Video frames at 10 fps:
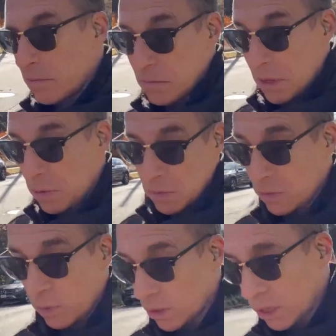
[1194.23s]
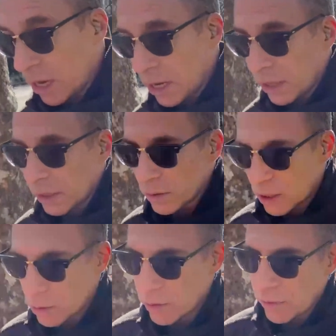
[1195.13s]
it wasn't anything that was
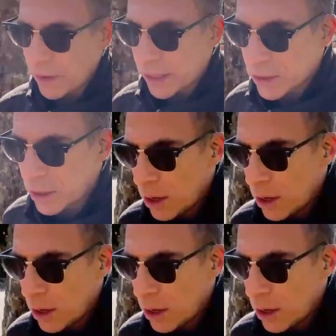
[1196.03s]
going to infect